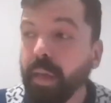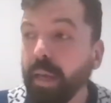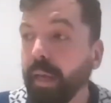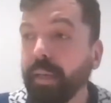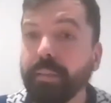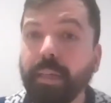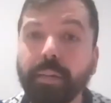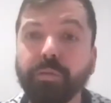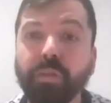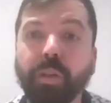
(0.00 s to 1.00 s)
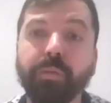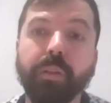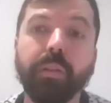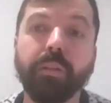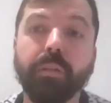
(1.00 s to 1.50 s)
And I
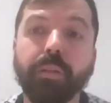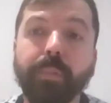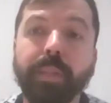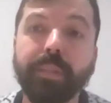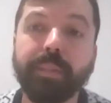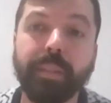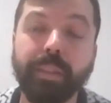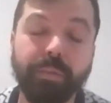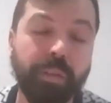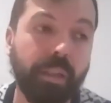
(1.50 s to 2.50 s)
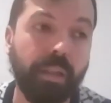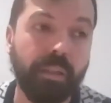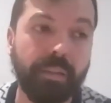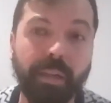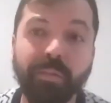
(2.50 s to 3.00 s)
traveled on the
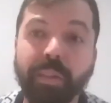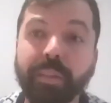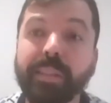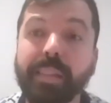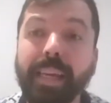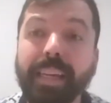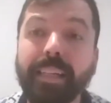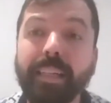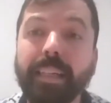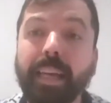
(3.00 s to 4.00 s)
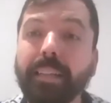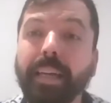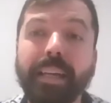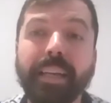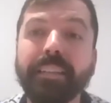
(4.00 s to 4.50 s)
Mediterranean, I went sailing, and
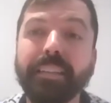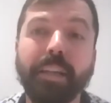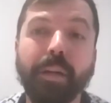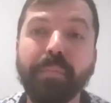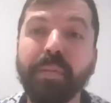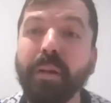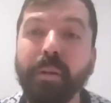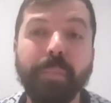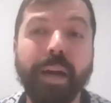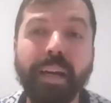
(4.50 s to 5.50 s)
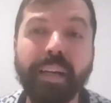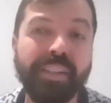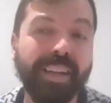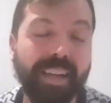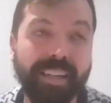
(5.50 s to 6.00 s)
I ended up by
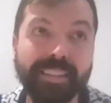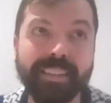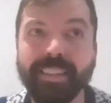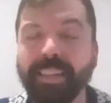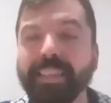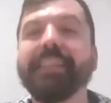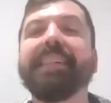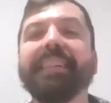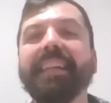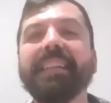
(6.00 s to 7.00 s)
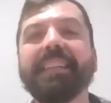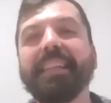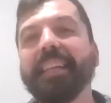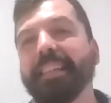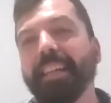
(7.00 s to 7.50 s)
chance in, in
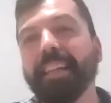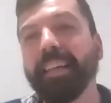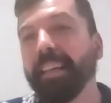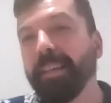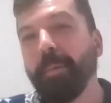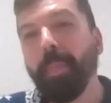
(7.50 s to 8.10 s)
Sicily.